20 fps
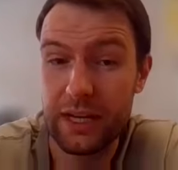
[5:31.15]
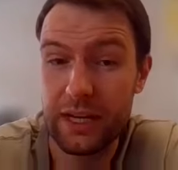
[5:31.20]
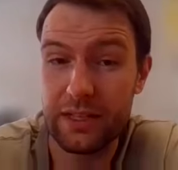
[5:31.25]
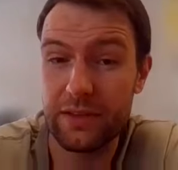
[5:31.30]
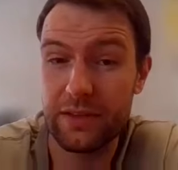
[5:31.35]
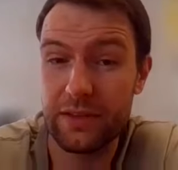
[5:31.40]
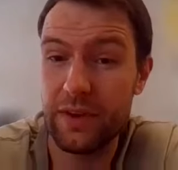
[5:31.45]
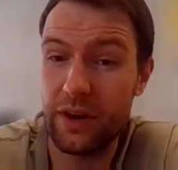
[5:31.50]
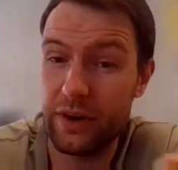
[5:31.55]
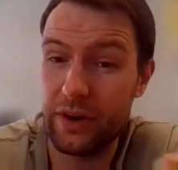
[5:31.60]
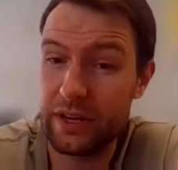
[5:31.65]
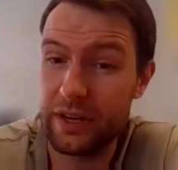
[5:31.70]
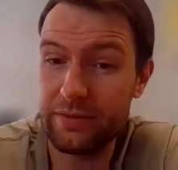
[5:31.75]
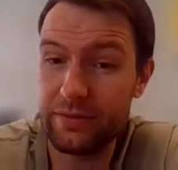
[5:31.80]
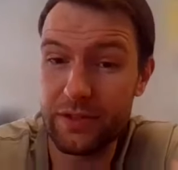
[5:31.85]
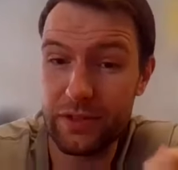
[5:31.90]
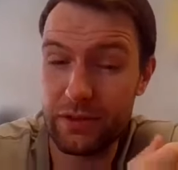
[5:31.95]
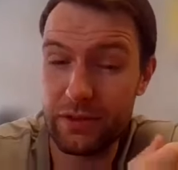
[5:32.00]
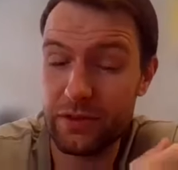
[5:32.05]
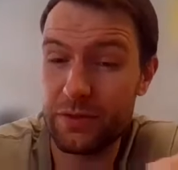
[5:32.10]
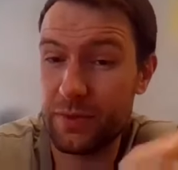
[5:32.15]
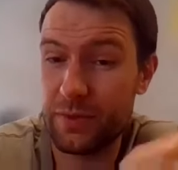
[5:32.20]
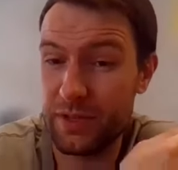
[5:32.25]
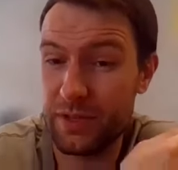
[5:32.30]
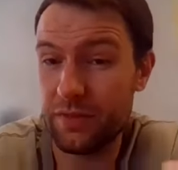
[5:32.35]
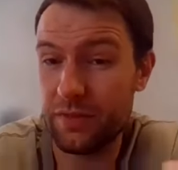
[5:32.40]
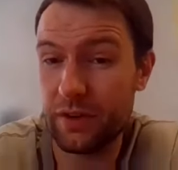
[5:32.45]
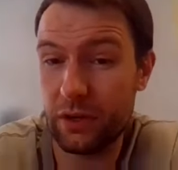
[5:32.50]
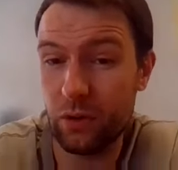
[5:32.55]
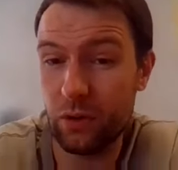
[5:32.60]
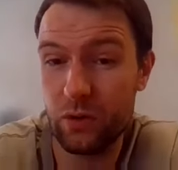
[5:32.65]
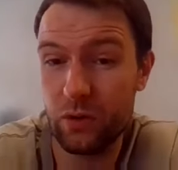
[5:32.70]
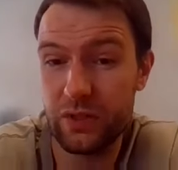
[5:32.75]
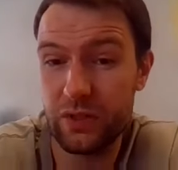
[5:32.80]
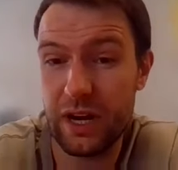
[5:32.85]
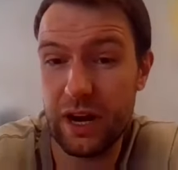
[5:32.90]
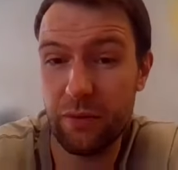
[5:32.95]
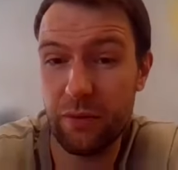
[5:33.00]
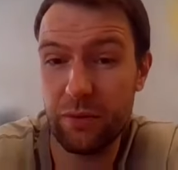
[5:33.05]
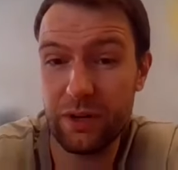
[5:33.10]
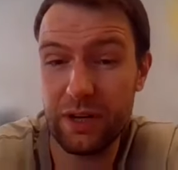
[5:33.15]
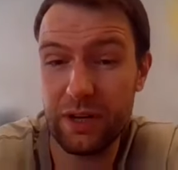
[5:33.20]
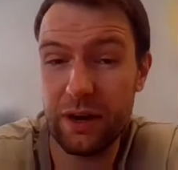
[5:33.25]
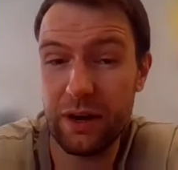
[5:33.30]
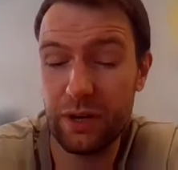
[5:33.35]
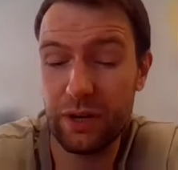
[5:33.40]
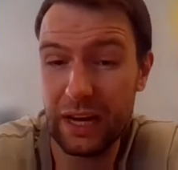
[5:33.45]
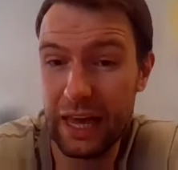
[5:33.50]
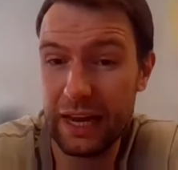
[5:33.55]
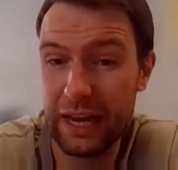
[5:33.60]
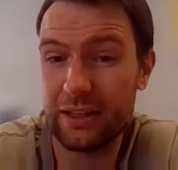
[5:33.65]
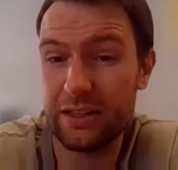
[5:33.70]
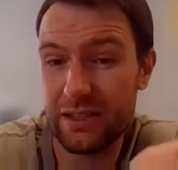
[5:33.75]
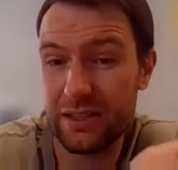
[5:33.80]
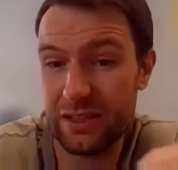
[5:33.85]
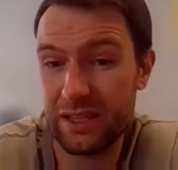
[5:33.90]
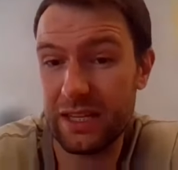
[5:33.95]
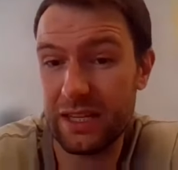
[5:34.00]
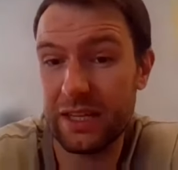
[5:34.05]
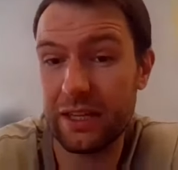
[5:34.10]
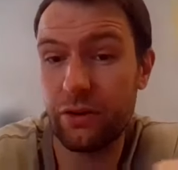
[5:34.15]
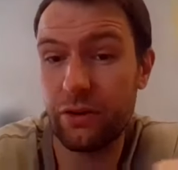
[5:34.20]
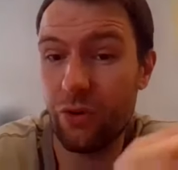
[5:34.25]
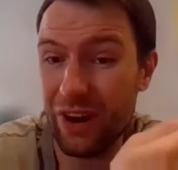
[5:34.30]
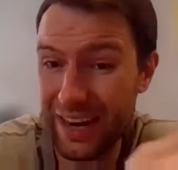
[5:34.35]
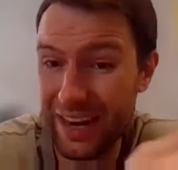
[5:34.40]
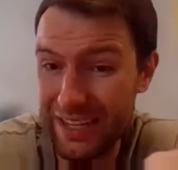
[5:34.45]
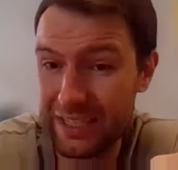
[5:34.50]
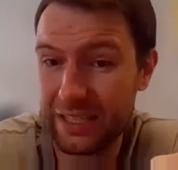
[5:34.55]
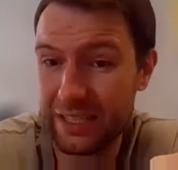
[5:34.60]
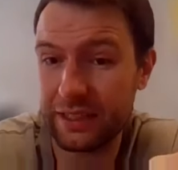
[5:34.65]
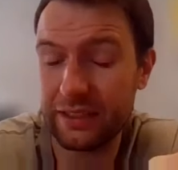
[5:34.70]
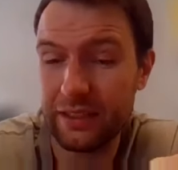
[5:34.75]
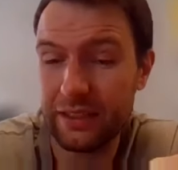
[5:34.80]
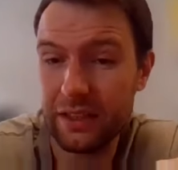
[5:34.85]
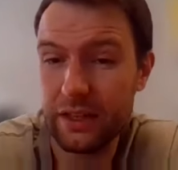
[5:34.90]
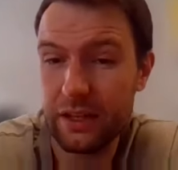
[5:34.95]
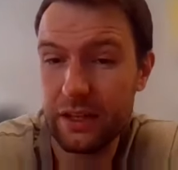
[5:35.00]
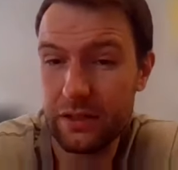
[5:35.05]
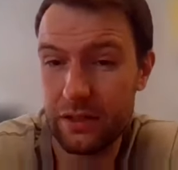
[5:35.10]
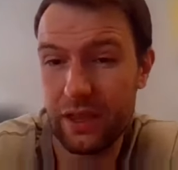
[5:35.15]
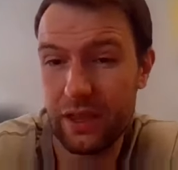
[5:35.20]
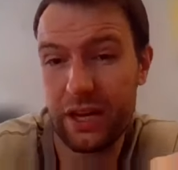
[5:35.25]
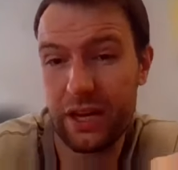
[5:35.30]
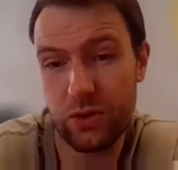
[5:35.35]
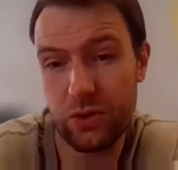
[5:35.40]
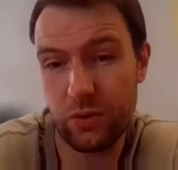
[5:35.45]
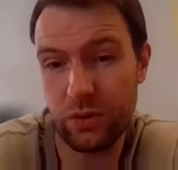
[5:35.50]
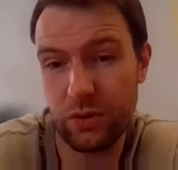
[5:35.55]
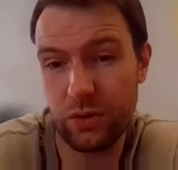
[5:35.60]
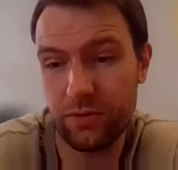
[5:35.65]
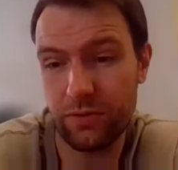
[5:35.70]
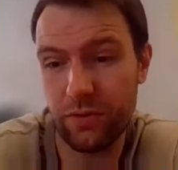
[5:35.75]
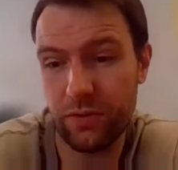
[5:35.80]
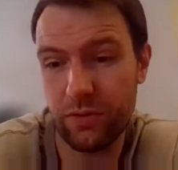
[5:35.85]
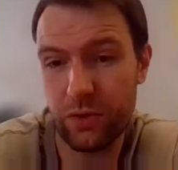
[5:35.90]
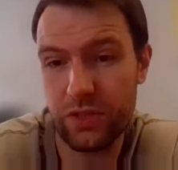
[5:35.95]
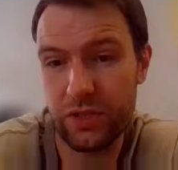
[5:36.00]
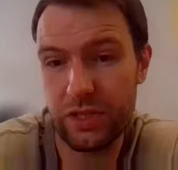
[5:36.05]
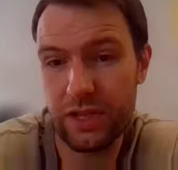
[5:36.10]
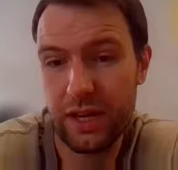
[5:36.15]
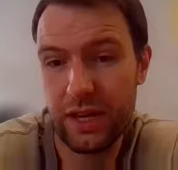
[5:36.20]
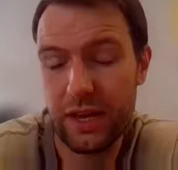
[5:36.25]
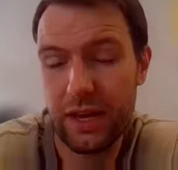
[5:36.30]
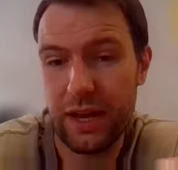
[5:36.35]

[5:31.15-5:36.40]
It's a very specific clause that I would like to see in writing so that you can enforce it.